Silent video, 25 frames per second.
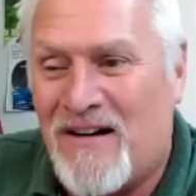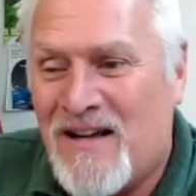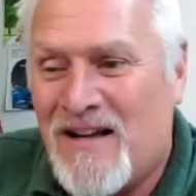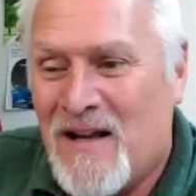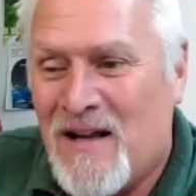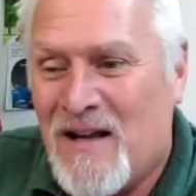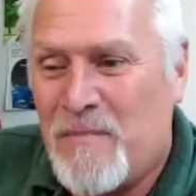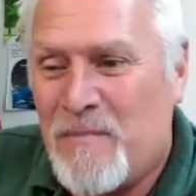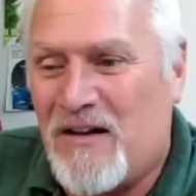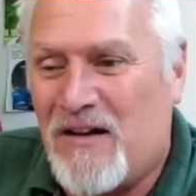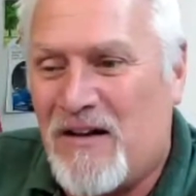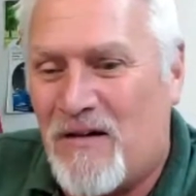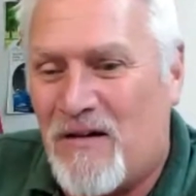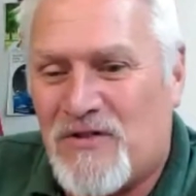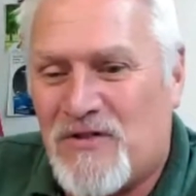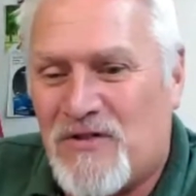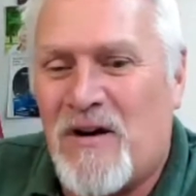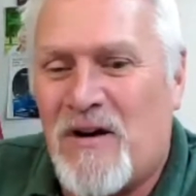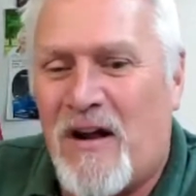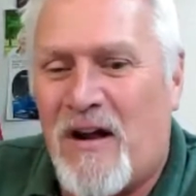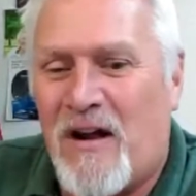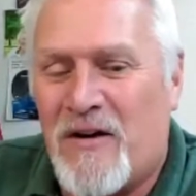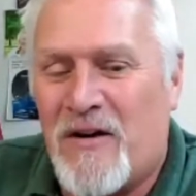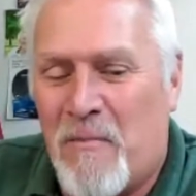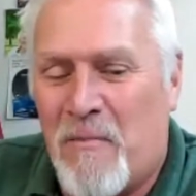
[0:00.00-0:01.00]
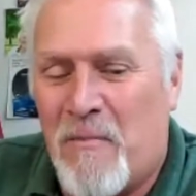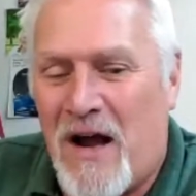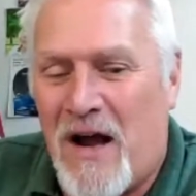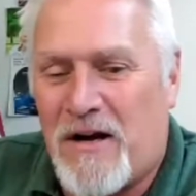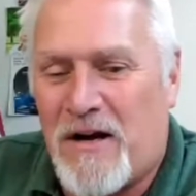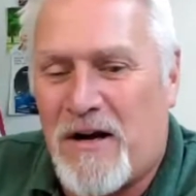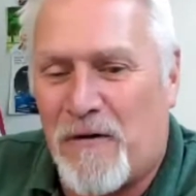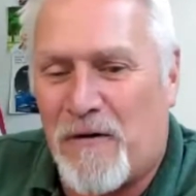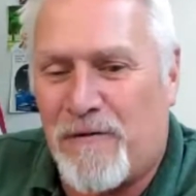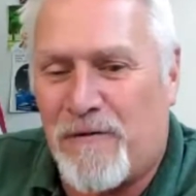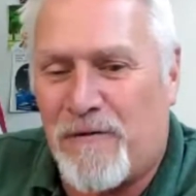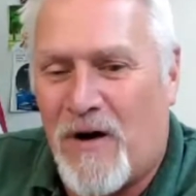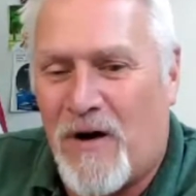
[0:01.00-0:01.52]
Peter, turn on your
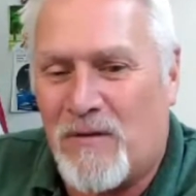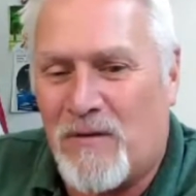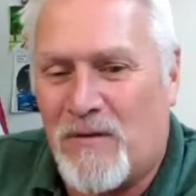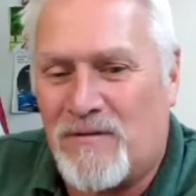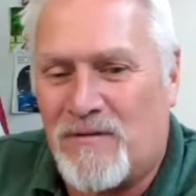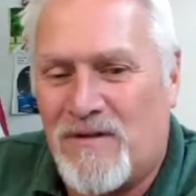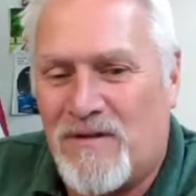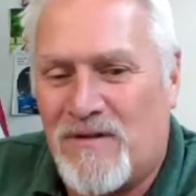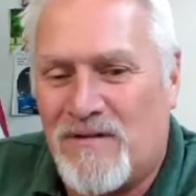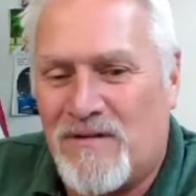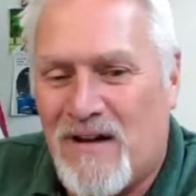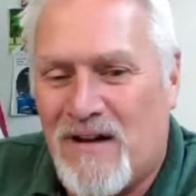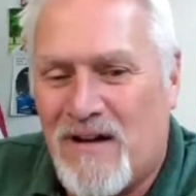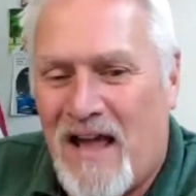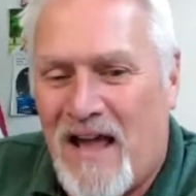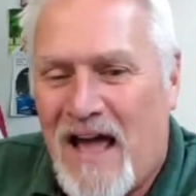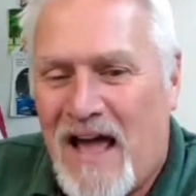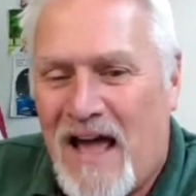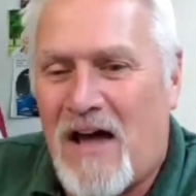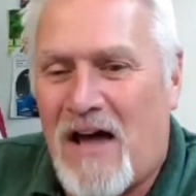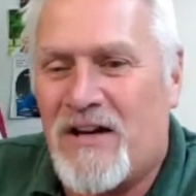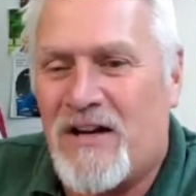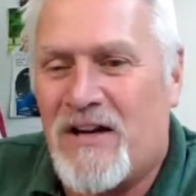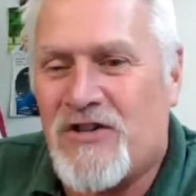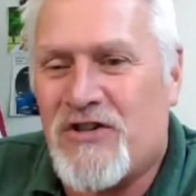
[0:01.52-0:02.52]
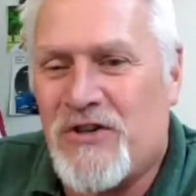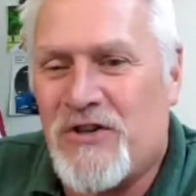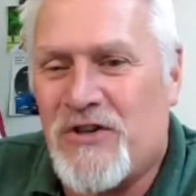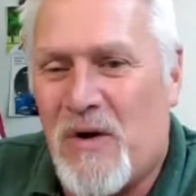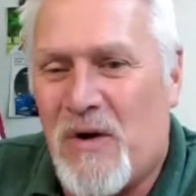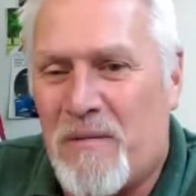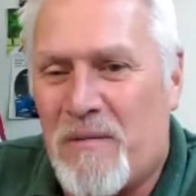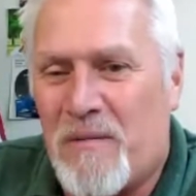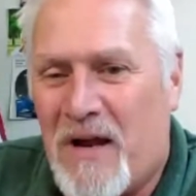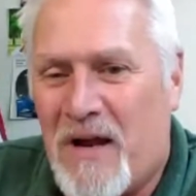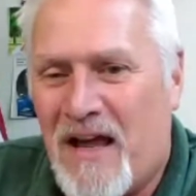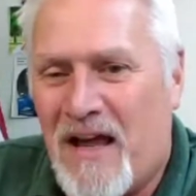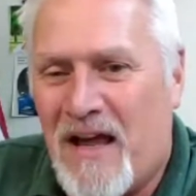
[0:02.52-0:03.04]
microphone. How did you do it,
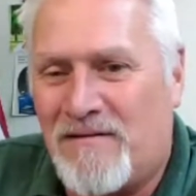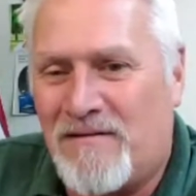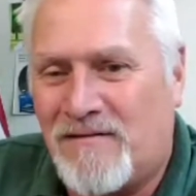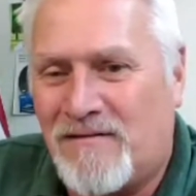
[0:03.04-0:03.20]
man?